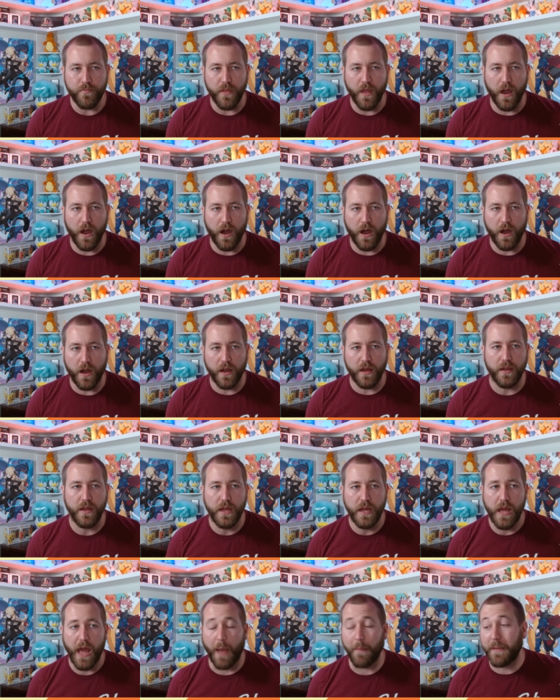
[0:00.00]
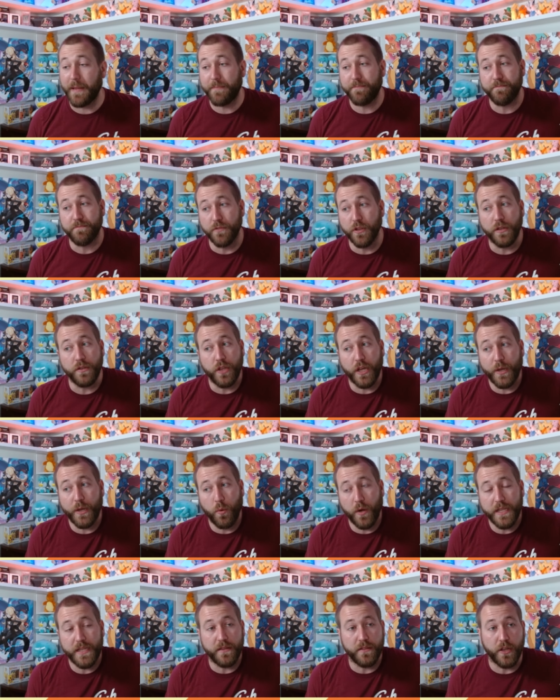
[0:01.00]
uh, I mean, look at
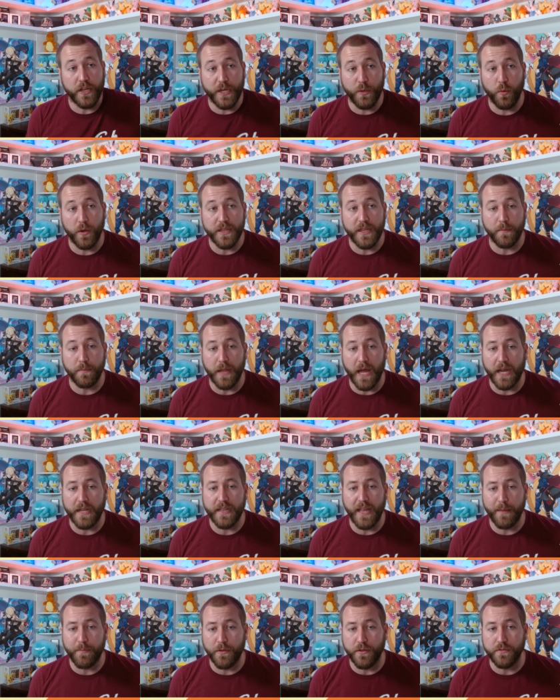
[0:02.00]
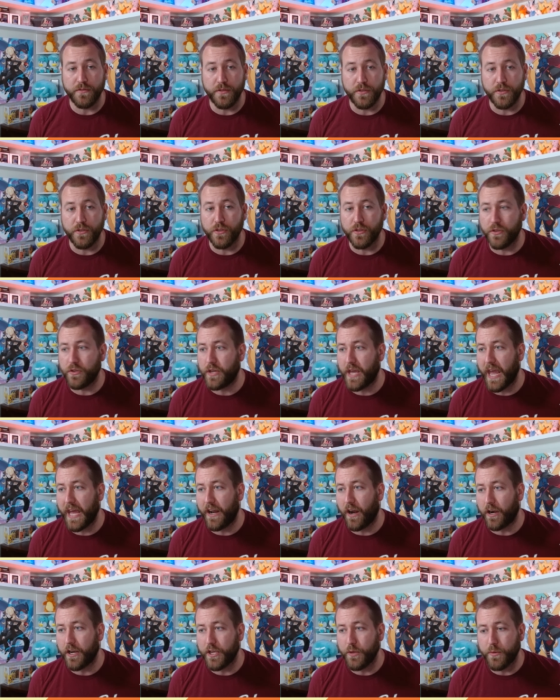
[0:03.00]
what look at what the black label. You, you can't
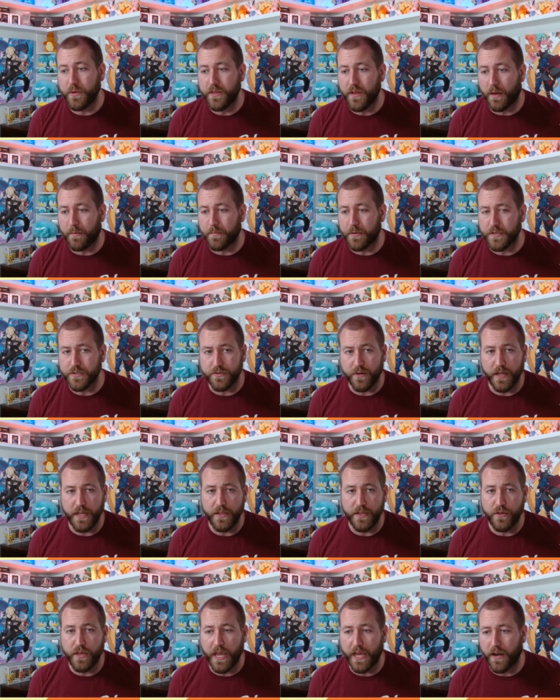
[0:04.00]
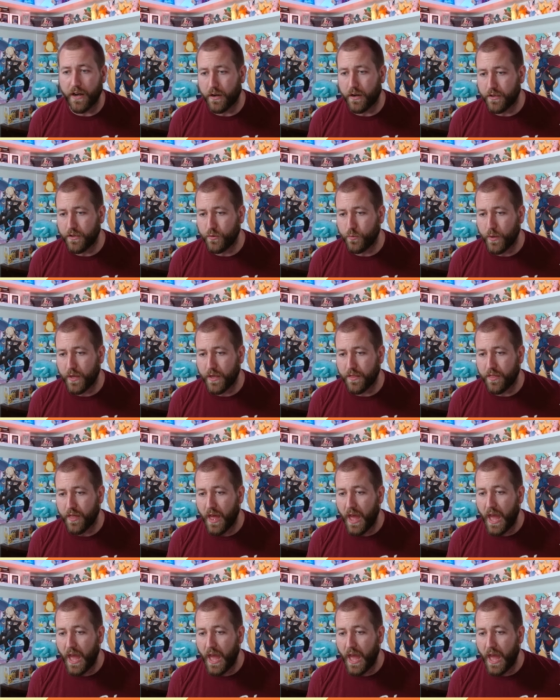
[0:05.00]
argue with numbers, right? You can't argue with